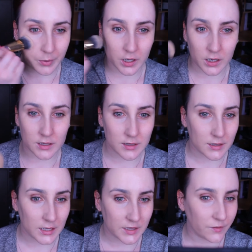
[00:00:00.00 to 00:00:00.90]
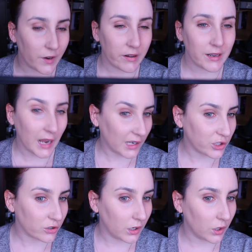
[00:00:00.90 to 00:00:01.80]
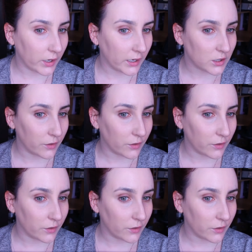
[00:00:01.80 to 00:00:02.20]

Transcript: because it's very natural looking.